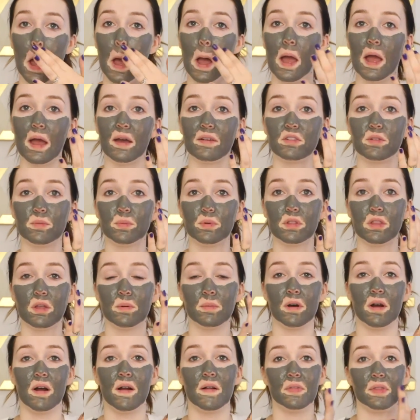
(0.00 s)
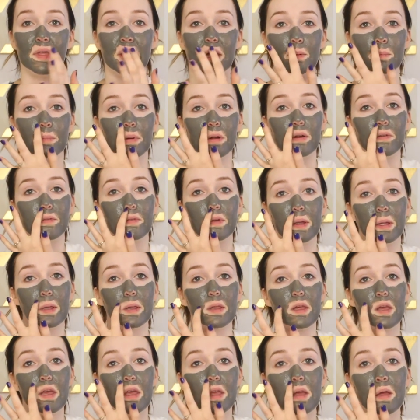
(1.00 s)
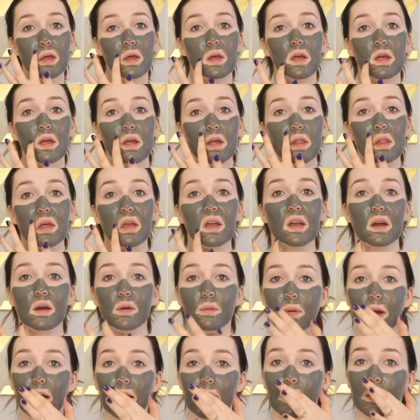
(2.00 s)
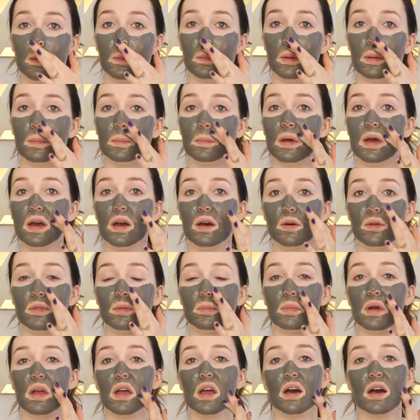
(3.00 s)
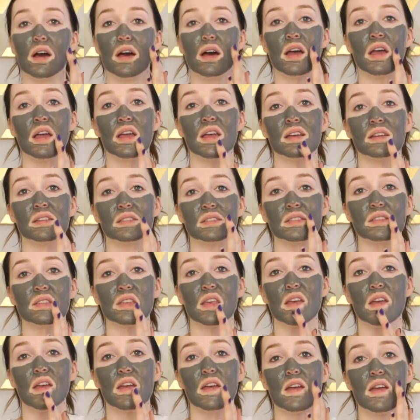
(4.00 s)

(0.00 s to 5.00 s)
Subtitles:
I have to put them on like perfectly, like around my mouth, my eyes,